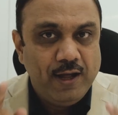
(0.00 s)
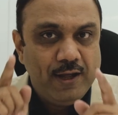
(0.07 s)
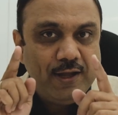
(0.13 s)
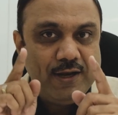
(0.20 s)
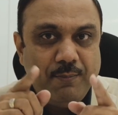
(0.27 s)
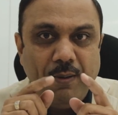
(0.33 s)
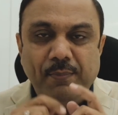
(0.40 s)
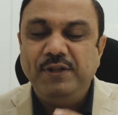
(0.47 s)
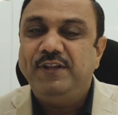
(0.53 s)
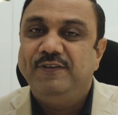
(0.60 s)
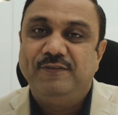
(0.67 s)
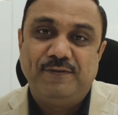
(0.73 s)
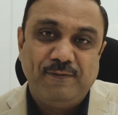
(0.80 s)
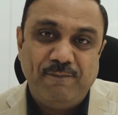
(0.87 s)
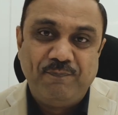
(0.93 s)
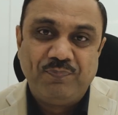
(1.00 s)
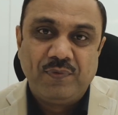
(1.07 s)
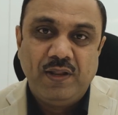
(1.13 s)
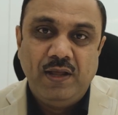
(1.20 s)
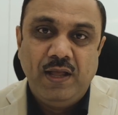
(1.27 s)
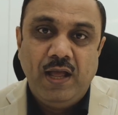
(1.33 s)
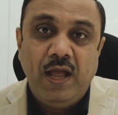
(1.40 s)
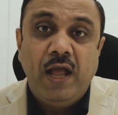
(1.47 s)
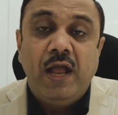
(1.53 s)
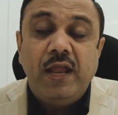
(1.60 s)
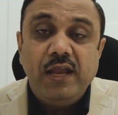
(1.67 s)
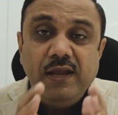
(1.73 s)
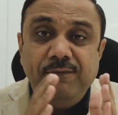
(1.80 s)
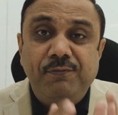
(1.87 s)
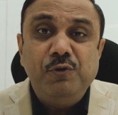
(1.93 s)
Remember this.
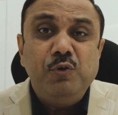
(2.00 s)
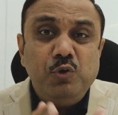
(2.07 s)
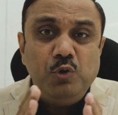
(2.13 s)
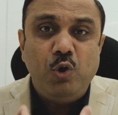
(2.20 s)
If you do